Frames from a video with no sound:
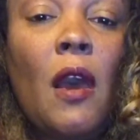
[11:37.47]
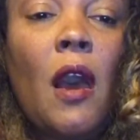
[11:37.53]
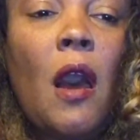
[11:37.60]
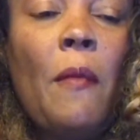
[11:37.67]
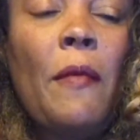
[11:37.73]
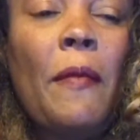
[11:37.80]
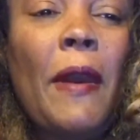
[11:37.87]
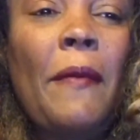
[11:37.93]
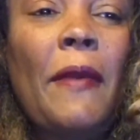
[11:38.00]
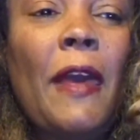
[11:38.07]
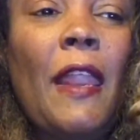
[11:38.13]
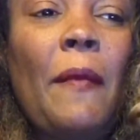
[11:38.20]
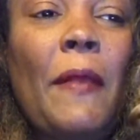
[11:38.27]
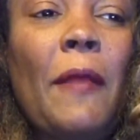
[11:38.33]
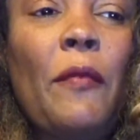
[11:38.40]
And by
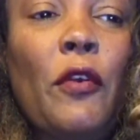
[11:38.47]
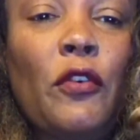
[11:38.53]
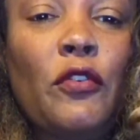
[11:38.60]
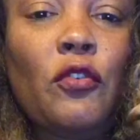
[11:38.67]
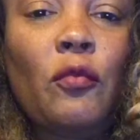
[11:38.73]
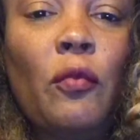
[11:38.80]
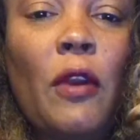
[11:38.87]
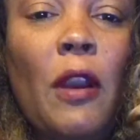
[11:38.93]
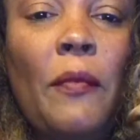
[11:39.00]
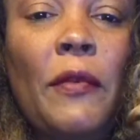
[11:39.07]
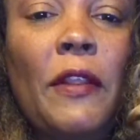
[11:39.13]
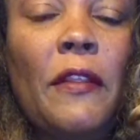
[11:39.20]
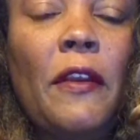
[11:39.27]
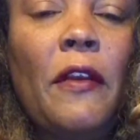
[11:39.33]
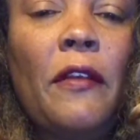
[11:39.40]
that I mean personal
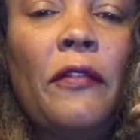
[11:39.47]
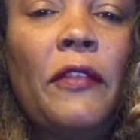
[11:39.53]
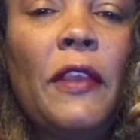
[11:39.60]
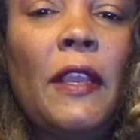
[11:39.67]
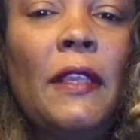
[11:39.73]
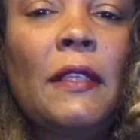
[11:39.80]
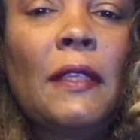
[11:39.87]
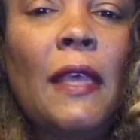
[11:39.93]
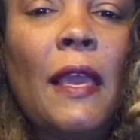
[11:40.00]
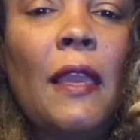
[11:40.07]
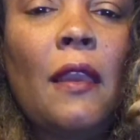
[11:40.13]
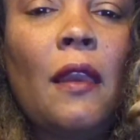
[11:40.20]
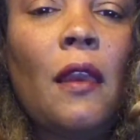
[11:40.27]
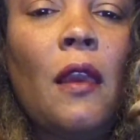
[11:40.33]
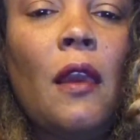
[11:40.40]
property. There are things
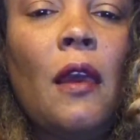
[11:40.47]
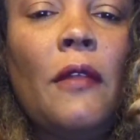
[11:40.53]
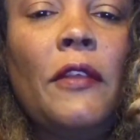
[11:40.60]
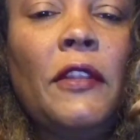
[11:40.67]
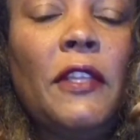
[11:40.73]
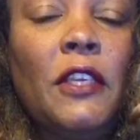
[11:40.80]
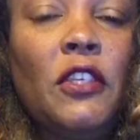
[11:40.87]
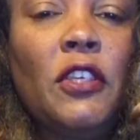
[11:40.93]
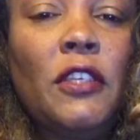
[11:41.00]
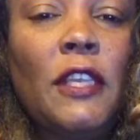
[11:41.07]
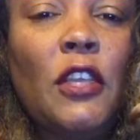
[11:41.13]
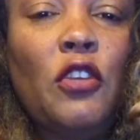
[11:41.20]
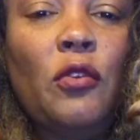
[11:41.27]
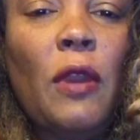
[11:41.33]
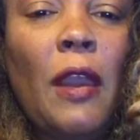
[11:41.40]
like the dishes
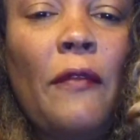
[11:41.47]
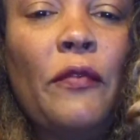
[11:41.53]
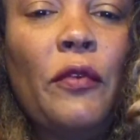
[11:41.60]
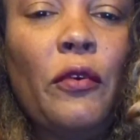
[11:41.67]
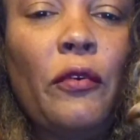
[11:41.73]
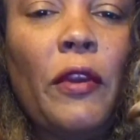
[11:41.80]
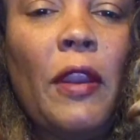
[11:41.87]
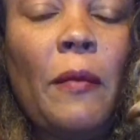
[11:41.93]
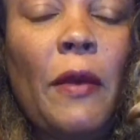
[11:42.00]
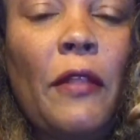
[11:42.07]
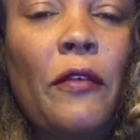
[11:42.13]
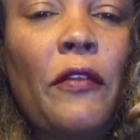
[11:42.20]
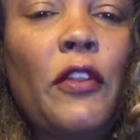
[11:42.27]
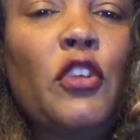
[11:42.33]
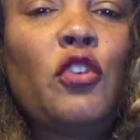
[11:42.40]
that you got from your
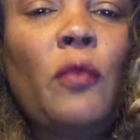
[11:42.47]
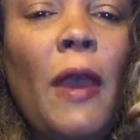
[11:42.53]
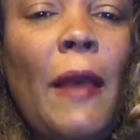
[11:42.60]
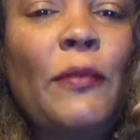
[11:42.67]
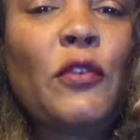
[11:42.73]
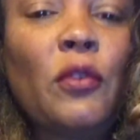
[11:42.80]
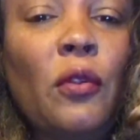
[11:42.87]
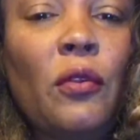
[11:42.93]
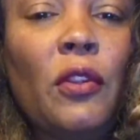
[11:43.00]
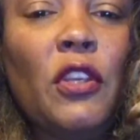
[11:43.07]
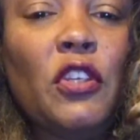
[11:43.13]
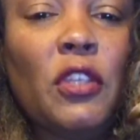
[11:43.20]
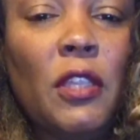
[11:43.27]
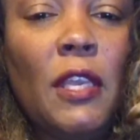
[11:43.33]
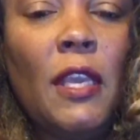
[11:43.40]
grandmother that you
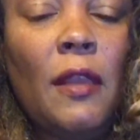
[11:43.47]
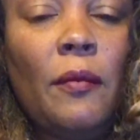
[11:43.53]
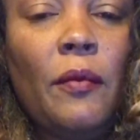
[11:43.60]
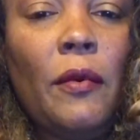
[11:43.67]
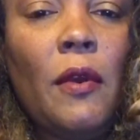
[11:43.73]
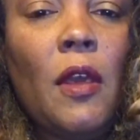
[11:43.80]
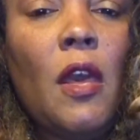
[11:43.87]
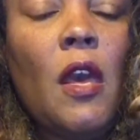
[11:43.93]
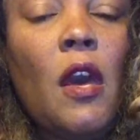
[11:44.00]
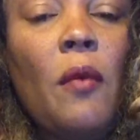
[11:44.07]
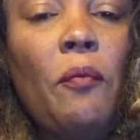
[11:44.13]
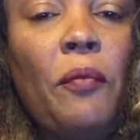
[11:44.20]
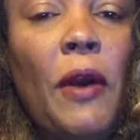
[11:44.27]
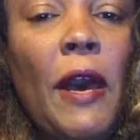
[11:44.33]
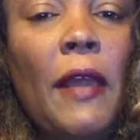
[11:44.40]
absolutely should keep.
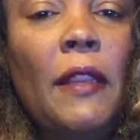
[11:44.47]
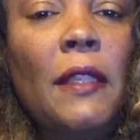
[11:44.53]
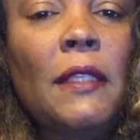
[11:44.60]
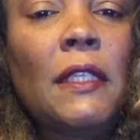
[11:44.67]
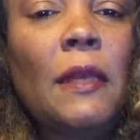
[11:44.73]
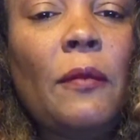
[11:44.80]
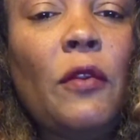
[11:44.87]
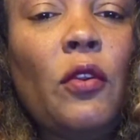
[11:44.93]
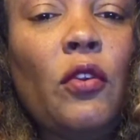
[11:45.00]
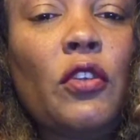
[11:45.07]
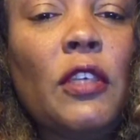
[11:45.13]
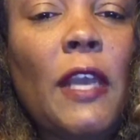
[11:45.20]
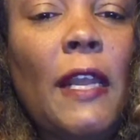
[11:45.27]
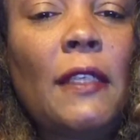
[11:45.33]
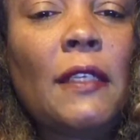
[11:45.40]
But some little
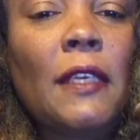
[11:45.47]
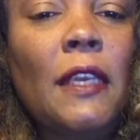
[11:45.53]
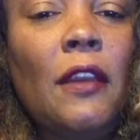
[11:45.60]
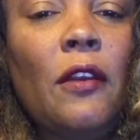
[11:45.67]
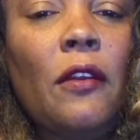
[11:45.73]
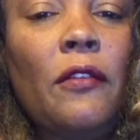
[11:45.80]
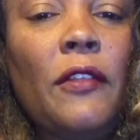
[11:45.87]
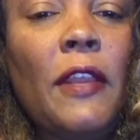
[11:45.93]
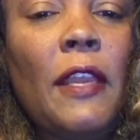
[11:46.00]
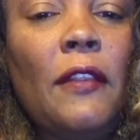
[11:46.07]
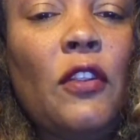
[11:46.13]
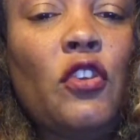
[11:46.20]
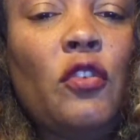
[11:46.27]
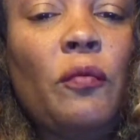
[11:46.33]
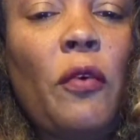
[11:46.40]
tchotchke or thing
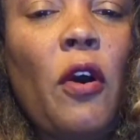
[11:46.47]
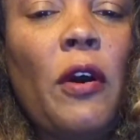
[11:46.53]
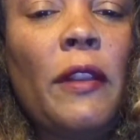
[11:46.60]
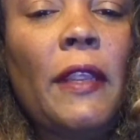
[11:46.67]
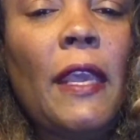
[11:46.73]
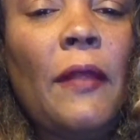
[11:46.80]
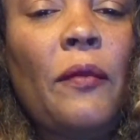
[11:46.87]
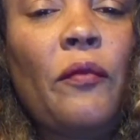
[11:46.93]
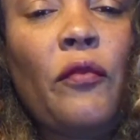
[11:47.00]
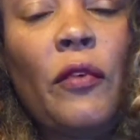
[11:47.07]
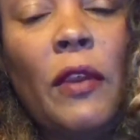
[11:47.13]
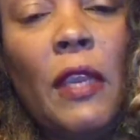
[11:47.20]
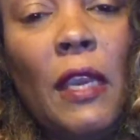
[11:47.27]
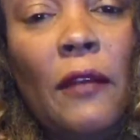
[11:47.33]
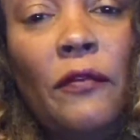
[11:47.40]
that you bought and gave them
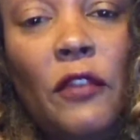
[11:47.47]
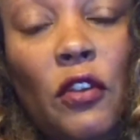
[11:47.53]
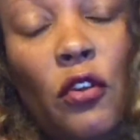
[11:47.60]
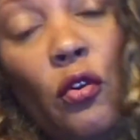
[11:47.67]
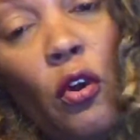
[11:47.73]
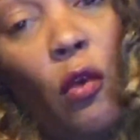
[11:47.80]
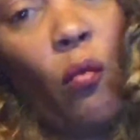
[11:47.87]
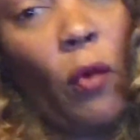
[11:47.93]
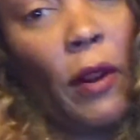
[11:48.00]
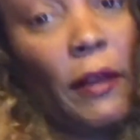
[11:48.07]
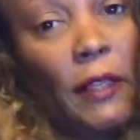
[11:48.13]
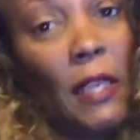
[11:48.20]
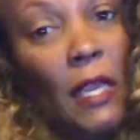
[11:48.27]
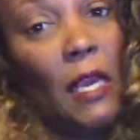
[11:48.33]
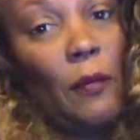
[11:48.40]
for a gift, and you don't
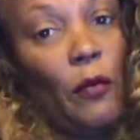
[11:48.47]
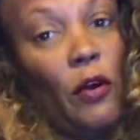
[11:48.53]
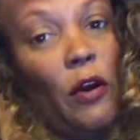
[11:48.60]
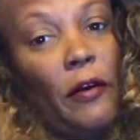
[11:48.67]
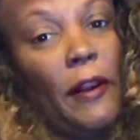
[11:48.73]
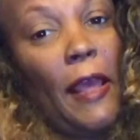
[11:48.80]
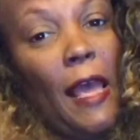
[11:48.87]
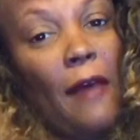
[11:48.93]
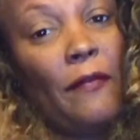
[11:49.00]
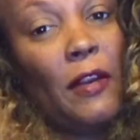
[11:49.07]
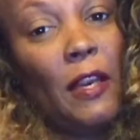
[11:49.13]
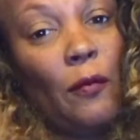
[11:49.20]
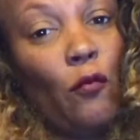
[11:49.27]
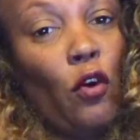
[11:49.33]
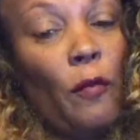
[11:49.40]
want him or her to have
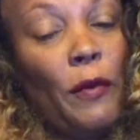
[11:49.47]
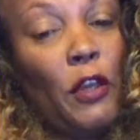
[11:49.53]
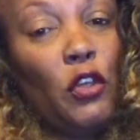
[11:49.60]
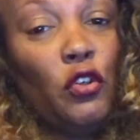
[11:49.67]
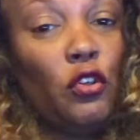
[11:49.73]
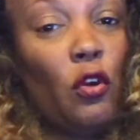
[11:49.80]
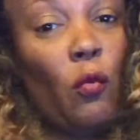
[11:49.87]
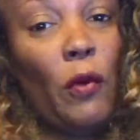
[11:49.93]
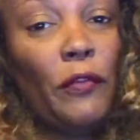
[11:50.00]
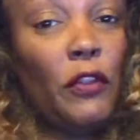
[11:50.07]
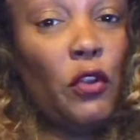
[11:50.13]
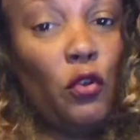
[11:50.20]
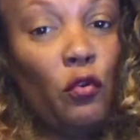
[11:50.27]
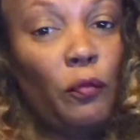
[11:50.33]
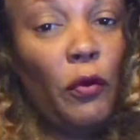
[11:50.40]
it anymore because you don't want
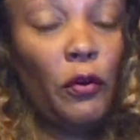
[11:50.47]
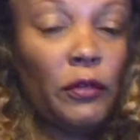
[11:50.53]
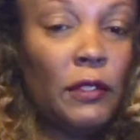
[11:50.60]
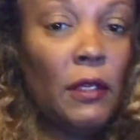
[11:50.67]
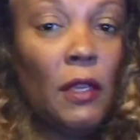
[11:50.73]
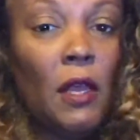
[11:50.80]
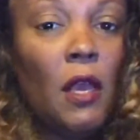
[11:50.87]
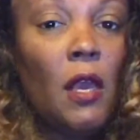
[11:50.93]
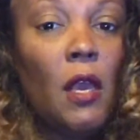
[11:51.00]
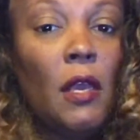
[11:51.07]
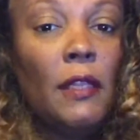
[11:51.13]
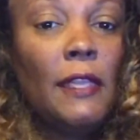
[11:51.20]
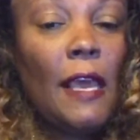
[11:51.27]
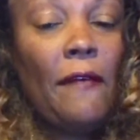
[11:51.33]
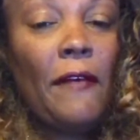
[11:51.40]
the new person
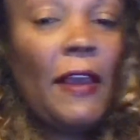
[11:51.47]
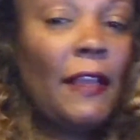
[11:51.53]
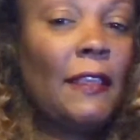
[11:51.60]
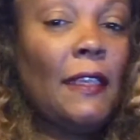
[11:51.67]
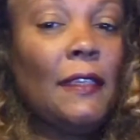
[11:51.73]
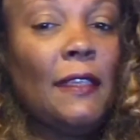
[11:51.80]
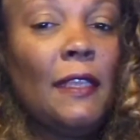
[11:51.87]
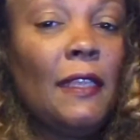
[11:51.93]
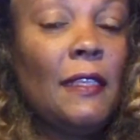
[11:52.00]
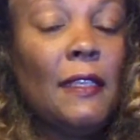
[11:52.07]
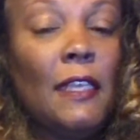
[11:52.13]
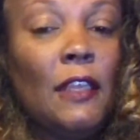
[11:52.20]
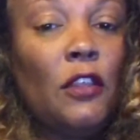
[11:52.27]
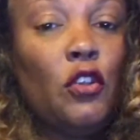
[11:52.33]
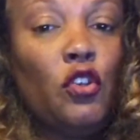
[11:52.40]
to have access to this
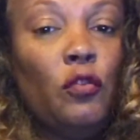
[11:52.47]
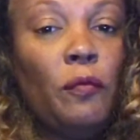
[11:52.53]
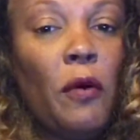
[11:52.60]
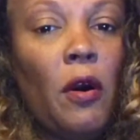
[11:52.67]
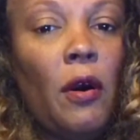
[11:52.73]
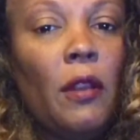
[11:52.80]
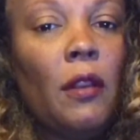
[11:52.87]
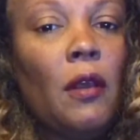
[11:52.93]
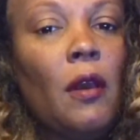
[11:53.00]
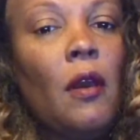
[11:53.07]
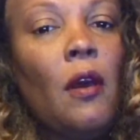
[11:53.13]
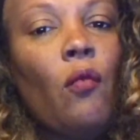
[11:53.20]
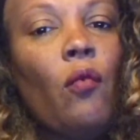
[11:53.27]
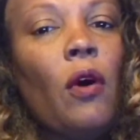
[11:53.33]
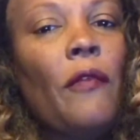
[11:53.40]
thing that you bought,
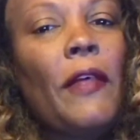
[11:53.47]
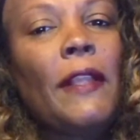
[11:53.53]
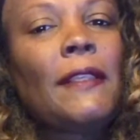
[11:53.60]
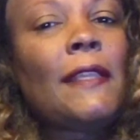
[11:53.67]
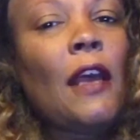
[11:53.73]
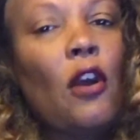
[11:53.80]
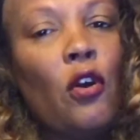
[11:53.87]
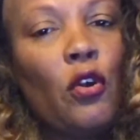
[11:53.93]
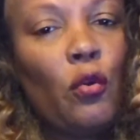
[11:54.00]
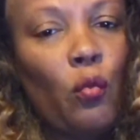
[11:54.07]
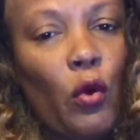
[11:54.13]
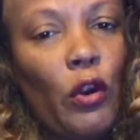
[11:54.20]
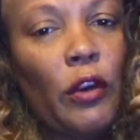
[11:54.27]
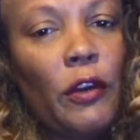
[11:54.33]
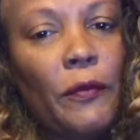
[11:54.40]
well, that's not going to
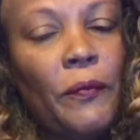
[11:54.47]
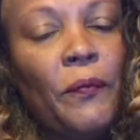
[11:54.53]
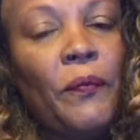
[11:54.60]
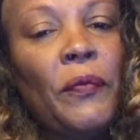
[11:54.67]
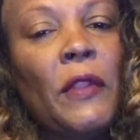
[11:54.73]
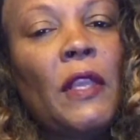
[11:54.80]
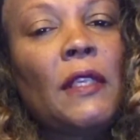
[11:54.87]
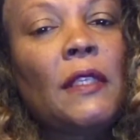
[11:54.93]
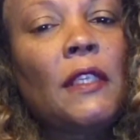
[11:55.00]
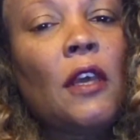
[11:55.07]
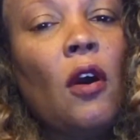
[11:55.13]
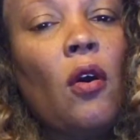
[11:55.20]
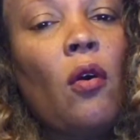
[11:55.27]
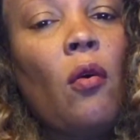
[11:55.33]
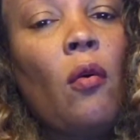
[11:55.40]
work.
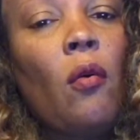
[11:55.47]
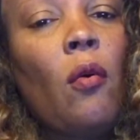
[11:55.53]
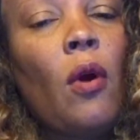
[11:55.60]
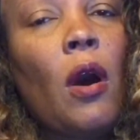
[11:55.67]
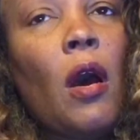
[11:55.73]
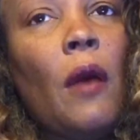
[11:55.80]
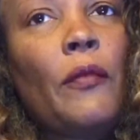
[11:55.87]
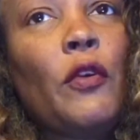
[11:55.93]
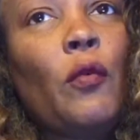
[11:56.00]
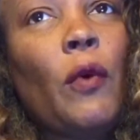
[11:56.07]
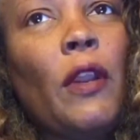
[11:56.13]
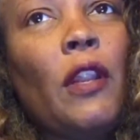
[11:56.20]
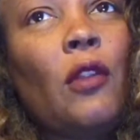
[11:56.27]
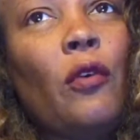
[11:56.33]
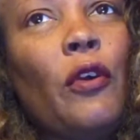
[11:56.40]
So you
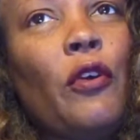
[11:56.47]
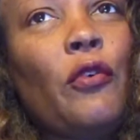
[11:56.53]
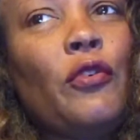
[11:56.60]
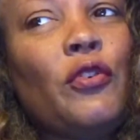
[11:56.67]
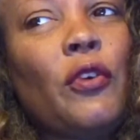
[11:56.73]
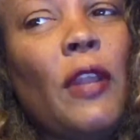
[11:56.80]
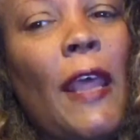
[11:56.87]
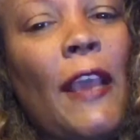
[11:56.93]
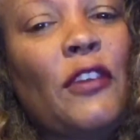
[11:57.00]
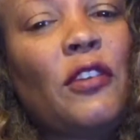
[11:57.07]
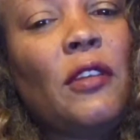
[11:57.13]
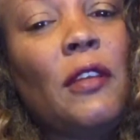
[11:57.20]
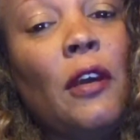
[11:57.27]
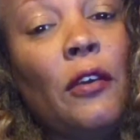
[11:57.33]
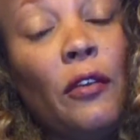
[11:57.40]
want a lawyer who's going to
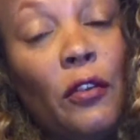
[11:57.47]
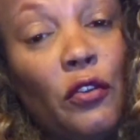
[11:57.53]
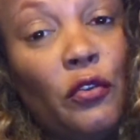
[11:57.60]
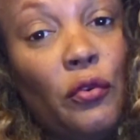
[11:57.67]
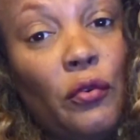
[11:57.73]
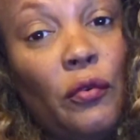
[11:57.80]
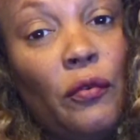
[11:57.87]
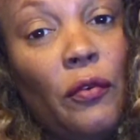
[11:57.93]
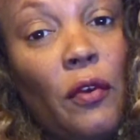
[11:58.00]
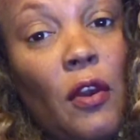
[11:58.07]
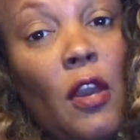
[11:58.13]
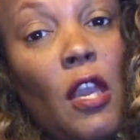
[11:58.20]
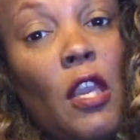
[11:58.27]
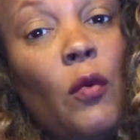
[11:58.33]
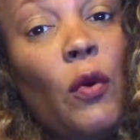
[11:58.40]
actually tell you the truth.
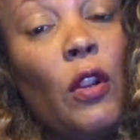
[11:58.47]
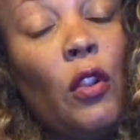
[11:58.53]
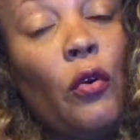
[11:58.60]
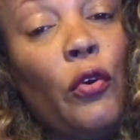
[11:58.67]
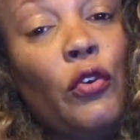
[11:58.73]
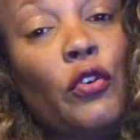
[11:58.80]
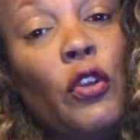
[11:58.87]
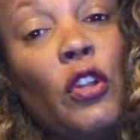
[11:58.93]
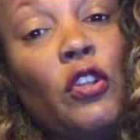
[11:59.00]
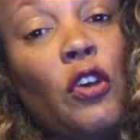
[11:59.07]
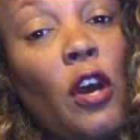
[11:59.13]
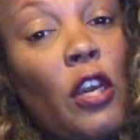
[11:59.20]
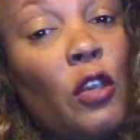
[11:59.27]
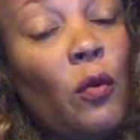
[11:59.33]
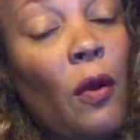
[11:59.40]
You want a lawyer who's going to
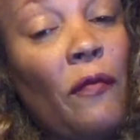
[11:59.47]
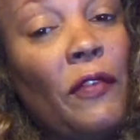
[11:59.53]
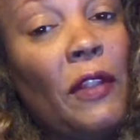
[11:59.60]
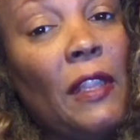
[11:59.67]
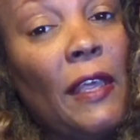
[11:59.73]
talk you off the